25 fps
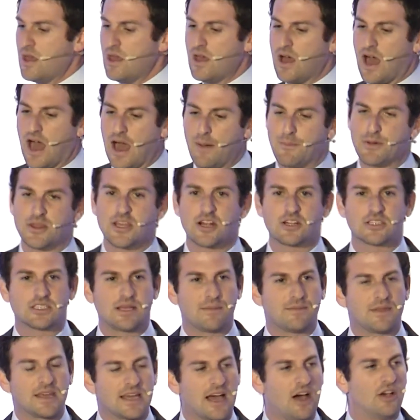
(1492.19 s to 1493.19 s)
But there's
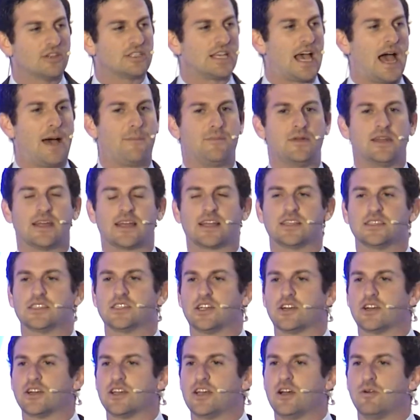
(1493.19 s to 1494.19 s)
something else happening in
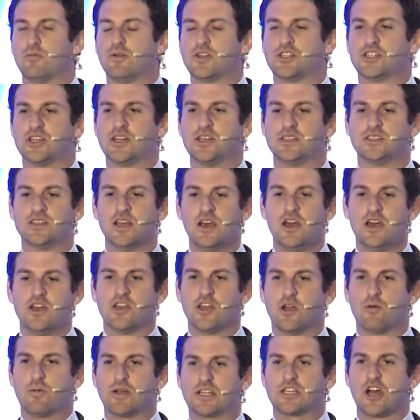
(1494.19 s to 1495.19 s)
Syria, which is,
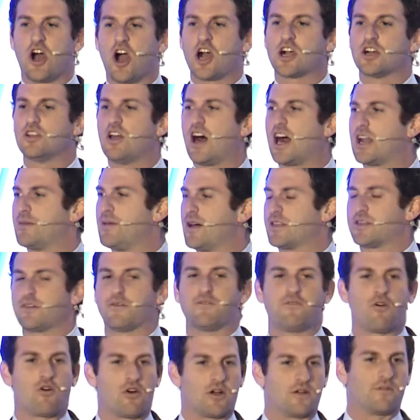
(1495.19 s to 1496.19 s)
we talk a lot about the
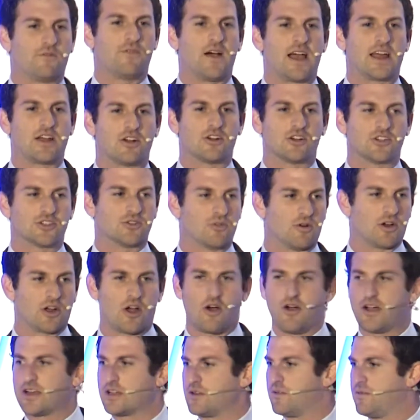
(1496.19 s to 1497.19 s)
foreign fighters who are
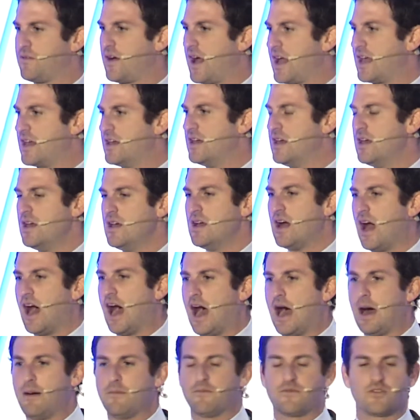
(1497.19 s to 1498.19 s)
going to fight
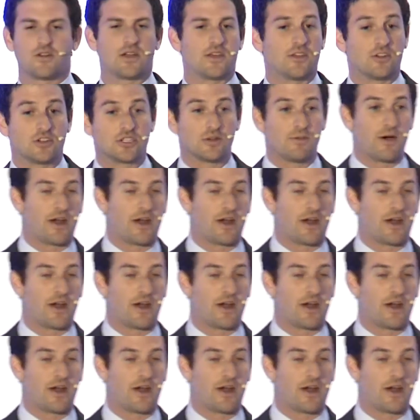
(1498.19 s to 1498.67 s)
for either Jabhat